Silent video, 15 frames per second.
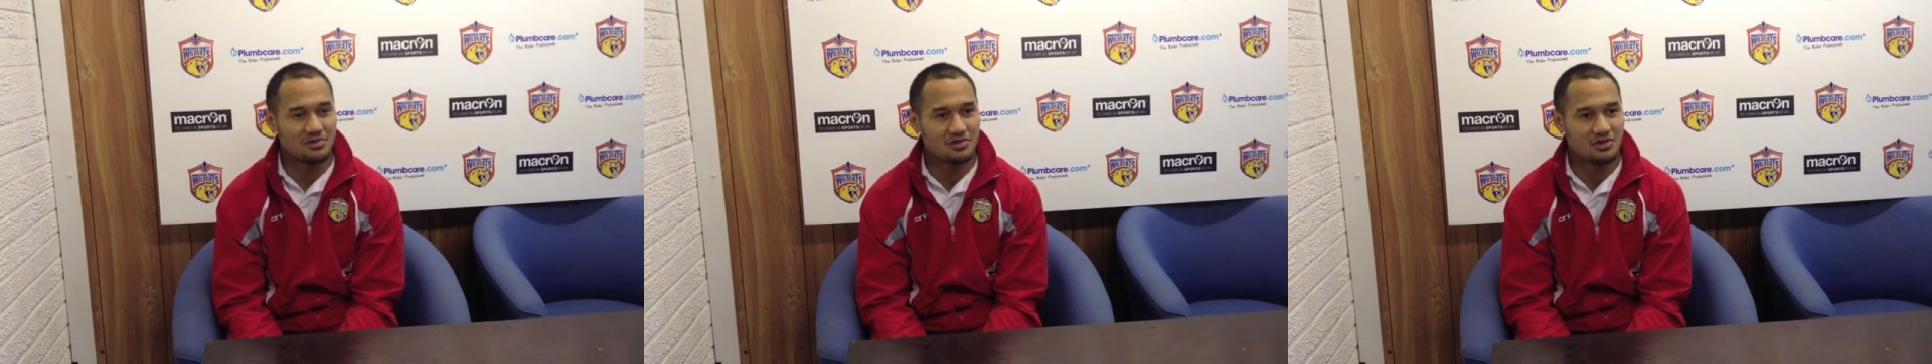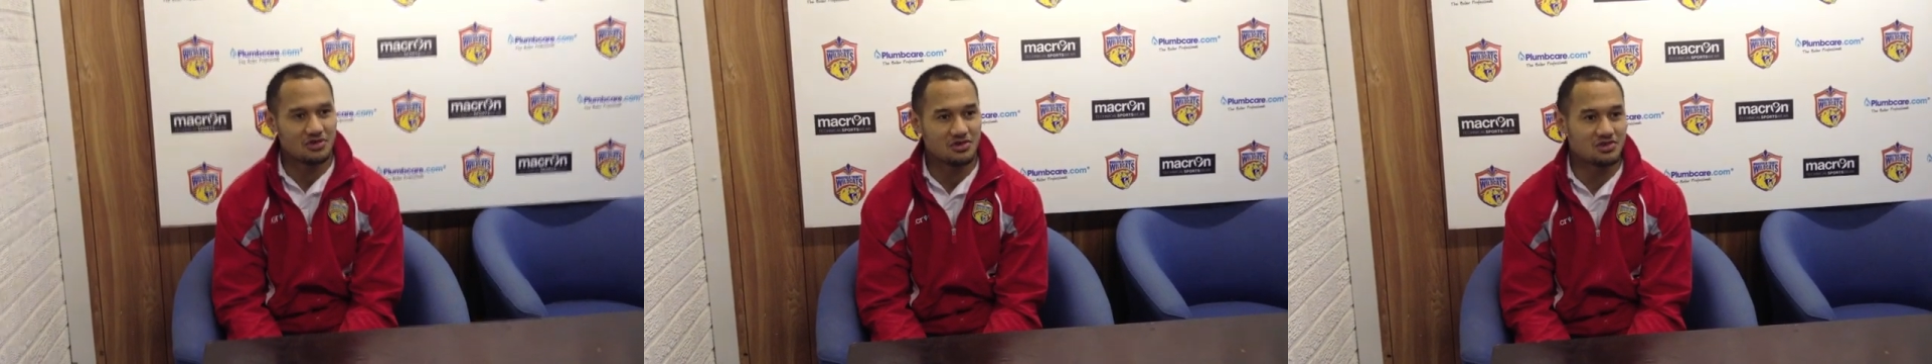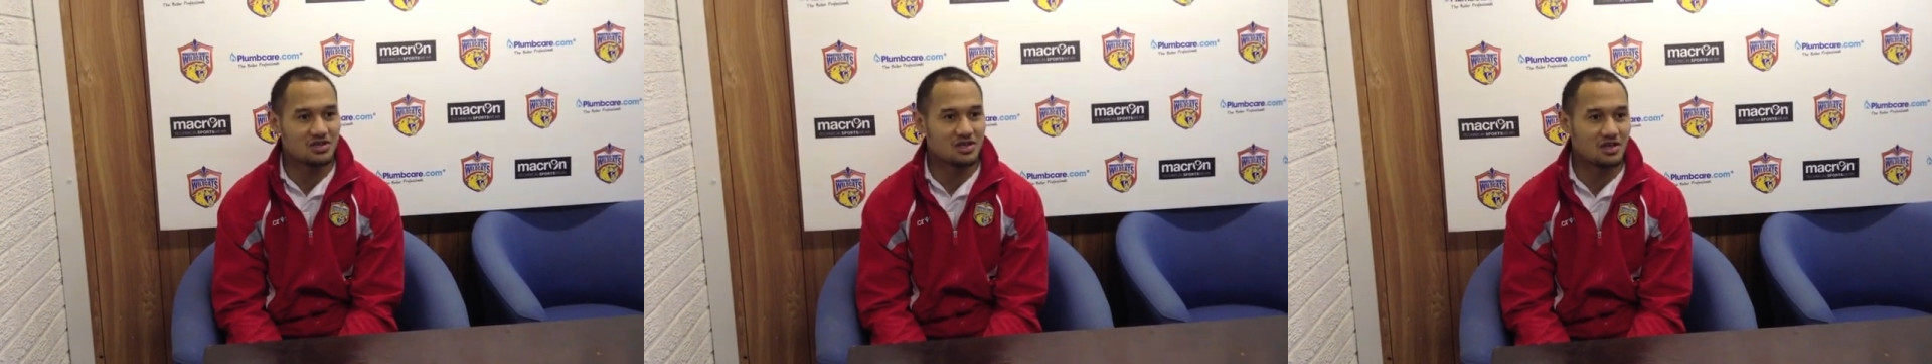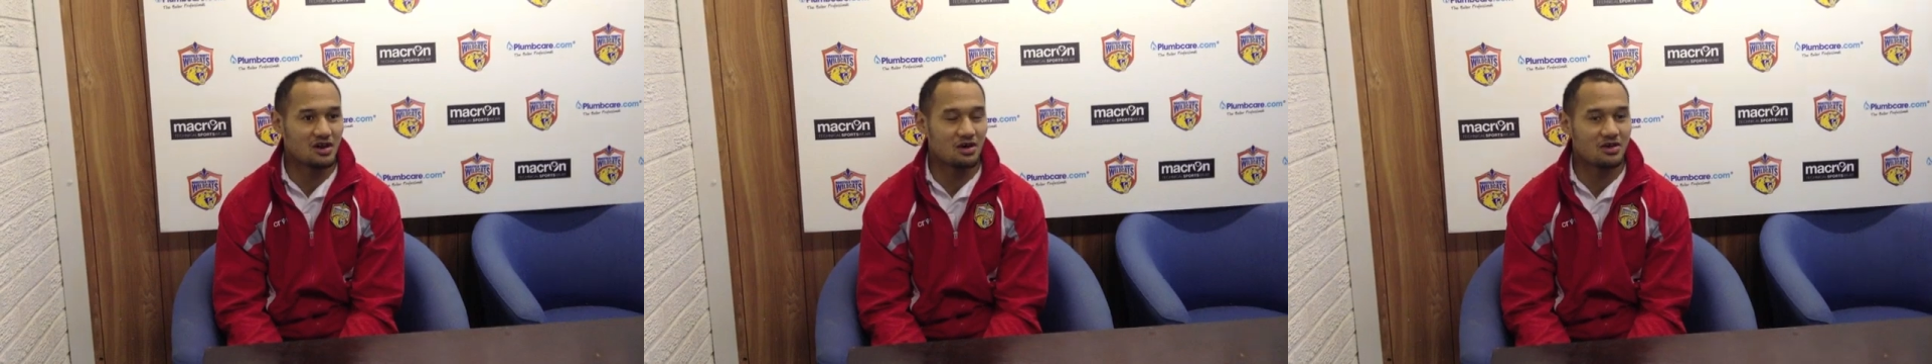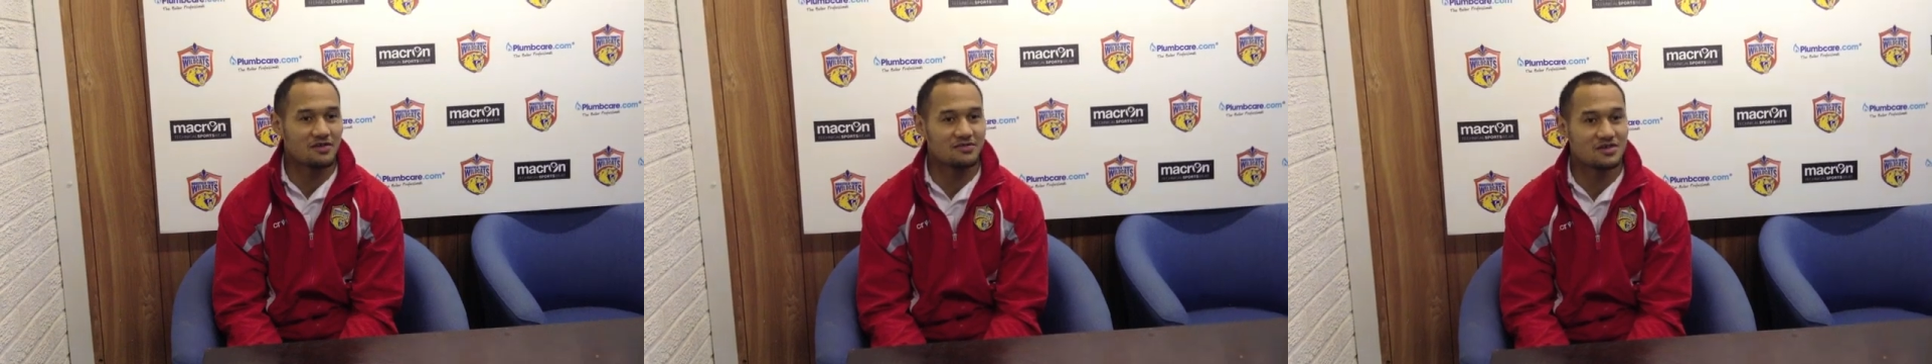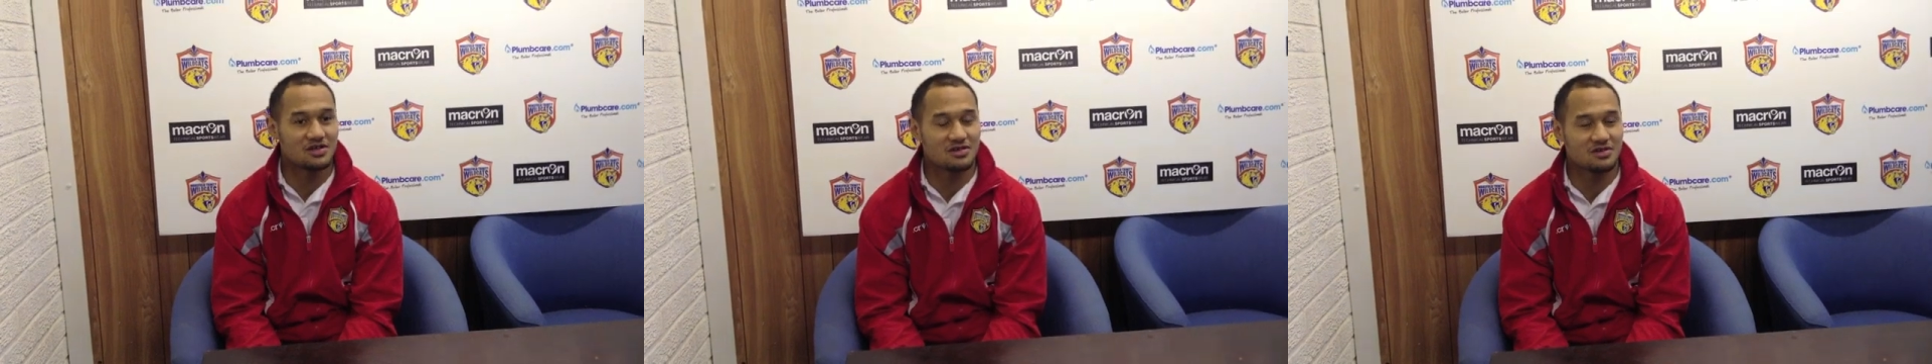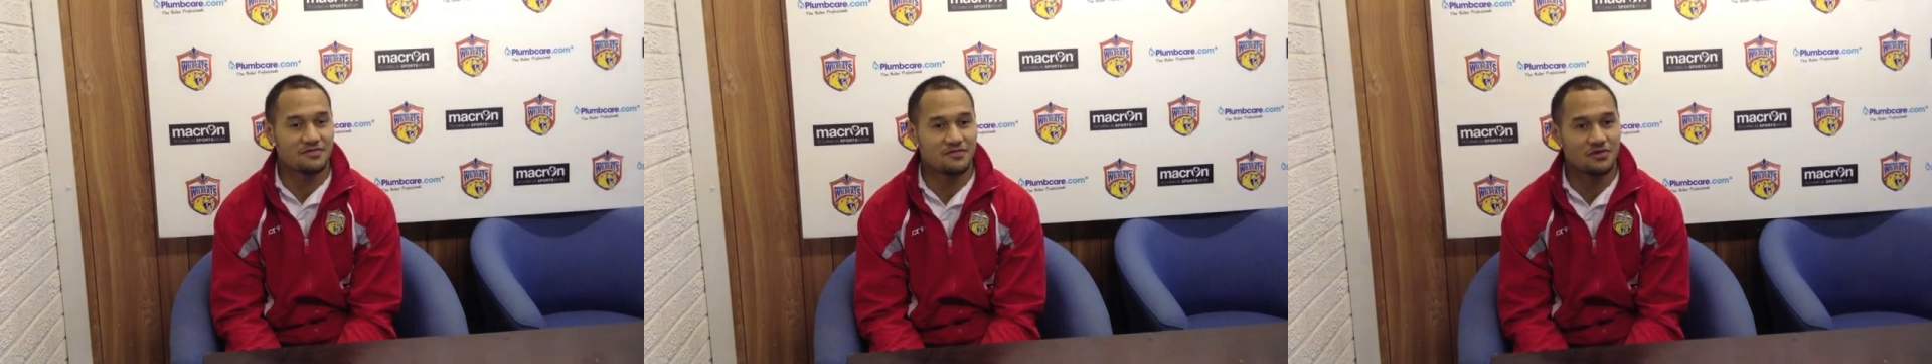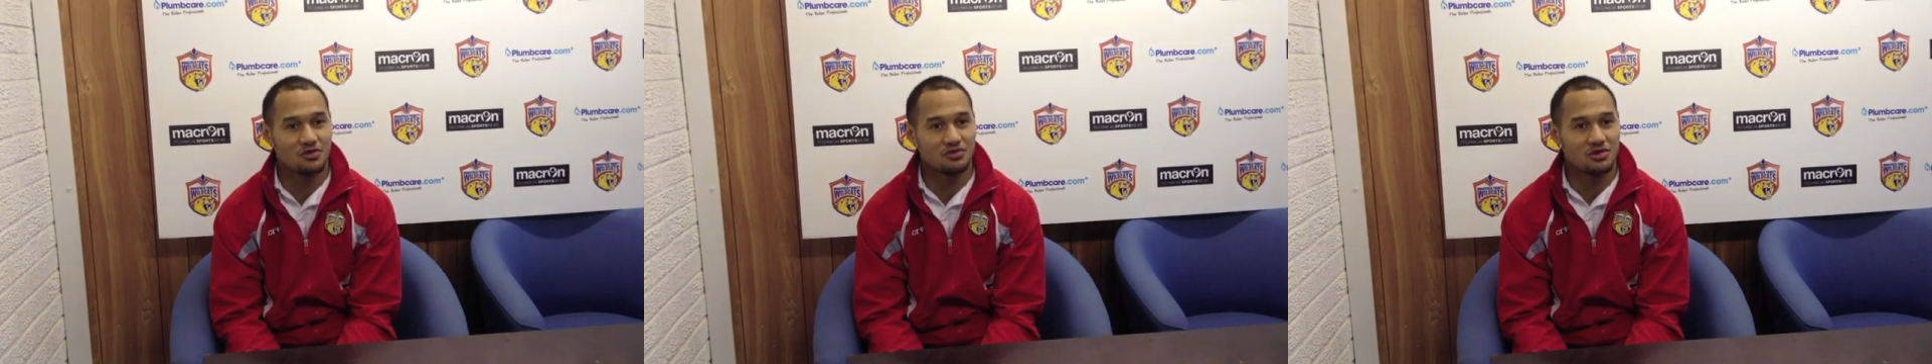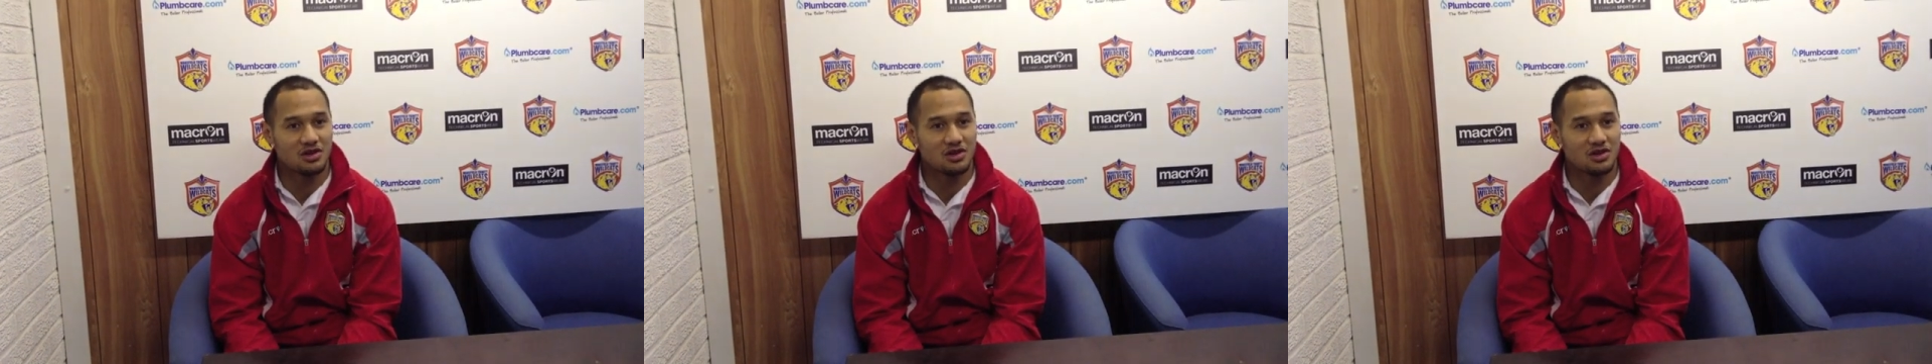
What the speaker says: You can see how they've seeded and fueled